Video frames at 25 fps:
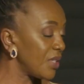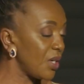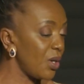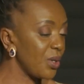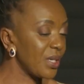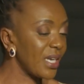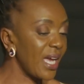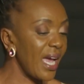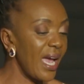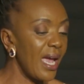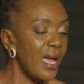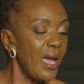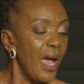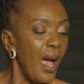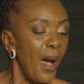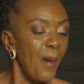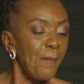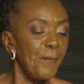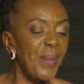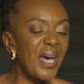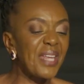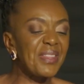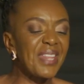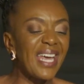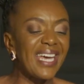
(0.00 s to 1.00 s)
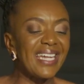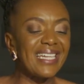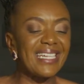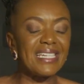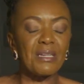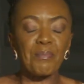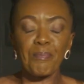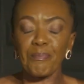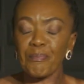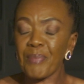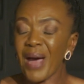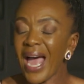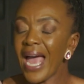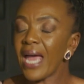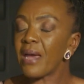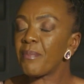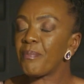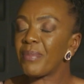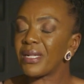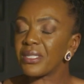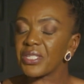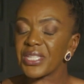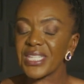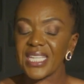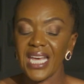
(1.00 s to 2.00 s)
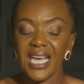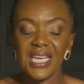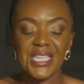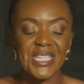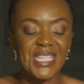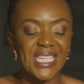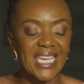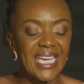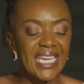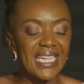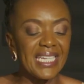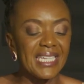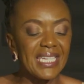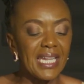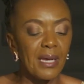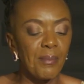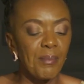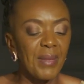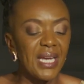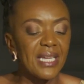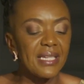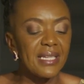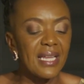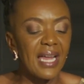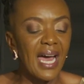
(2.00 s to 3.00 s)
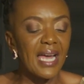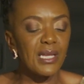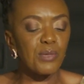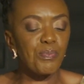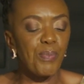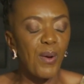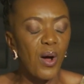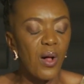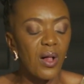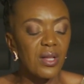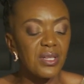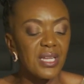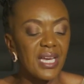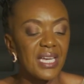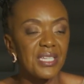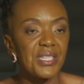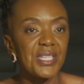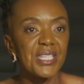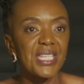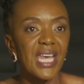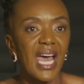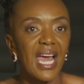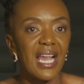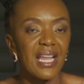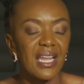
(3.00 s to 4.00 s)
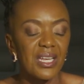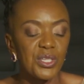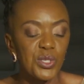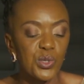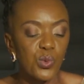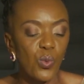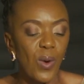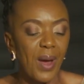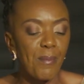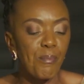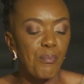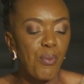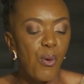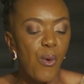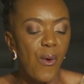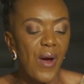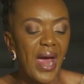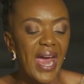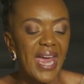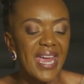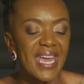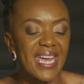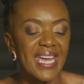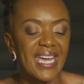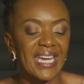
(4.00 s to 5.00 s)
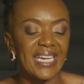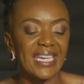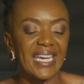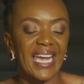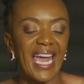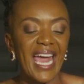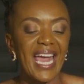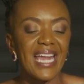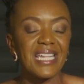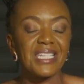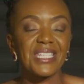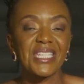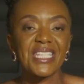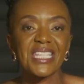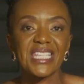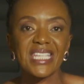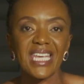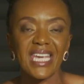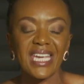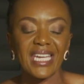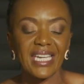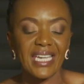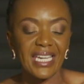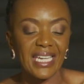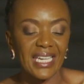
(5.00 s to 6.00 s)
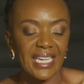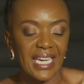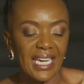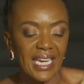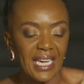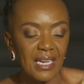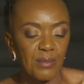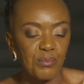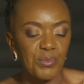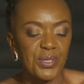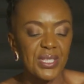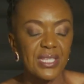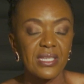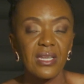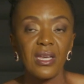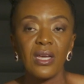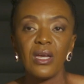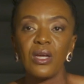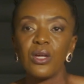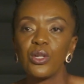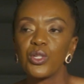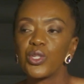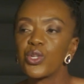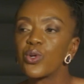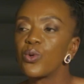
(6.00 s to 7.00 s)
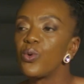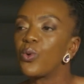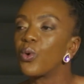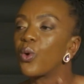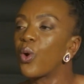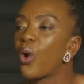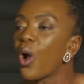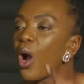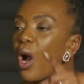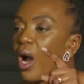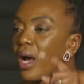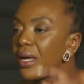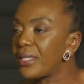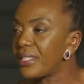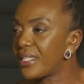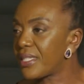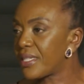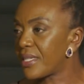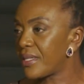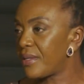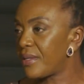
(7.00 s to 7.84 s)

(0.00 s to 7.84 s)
Okay? But then the Bible says, in the midnight, Paul and Silas were praying and singing hymns to God.